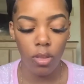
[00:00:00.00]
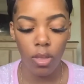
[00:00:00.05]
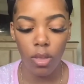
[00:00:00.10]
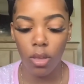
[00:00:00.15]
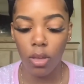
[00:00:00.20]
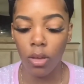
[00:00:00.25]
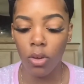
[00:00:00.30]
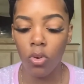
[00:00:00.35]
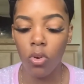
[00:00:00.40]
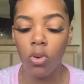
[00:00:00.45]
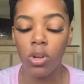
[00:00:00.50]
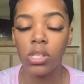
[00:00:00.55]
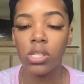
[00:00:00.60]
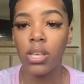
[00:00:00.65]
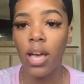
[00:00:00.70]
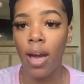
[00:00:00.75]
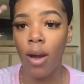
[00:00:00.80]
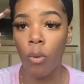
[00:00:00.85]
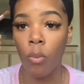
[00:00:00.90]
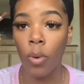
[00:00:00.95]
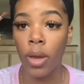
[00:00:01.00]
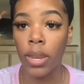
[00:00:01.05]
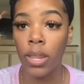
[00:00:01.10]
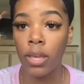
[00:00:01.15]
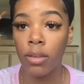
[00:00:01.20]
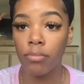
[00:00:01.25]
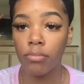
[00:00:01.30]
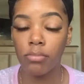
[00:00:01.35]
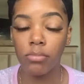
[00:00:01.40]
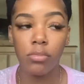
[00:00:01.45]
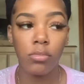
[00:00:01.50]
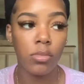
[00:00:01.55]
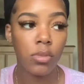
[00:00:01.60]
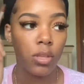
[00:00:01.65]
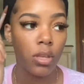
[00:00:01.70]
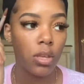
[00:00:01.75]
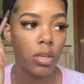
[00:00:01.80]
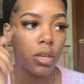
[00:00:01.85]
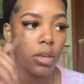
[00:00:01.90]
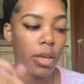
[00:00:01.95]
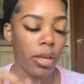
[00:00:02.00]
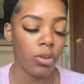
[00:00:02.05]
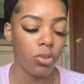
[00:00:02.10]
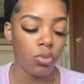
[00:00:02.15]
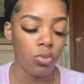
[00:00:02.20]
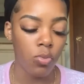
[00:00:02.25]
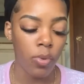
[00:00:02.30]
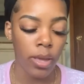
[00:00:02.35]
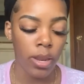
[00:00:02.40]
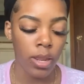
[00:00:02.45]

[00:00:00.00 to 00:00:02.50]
Of course, I wet it. I do wet